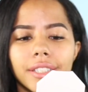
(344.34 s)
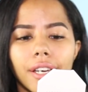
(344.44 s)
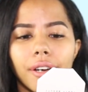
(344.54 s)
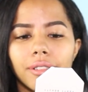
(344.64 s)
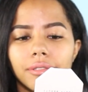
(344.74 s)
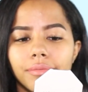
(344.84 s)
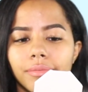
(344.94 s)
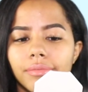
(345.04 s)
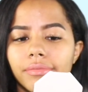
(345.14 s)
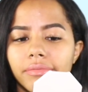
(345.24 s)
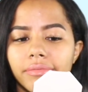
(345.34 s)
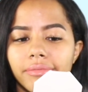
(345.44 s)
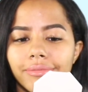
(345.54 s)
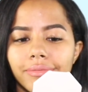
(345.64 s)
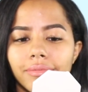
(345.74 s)
So
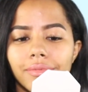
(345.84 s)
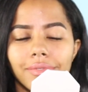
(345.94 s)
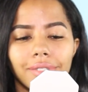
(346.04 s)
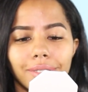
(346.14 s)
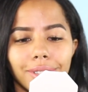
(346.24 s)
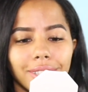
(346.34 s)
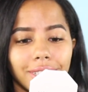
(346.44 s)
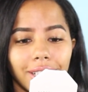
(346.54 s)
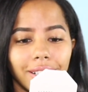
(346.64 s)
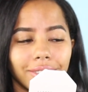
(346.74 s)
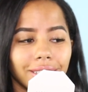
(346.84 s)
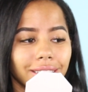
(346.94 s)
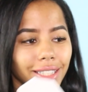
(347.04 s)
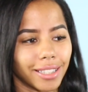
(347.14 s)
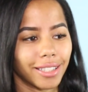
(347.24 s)
first off,
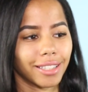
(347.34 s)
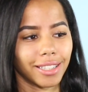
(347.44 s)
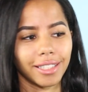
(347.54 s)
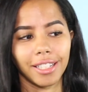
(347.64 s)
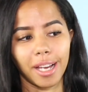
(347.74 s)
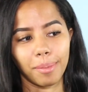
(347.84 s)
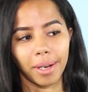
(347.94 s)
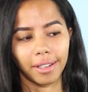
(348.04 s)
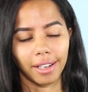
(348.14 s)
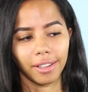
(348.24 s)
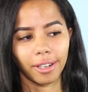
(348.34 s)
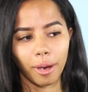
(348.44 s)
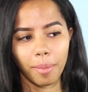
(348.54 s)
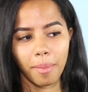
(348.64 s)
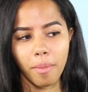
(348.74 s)
this is not my color.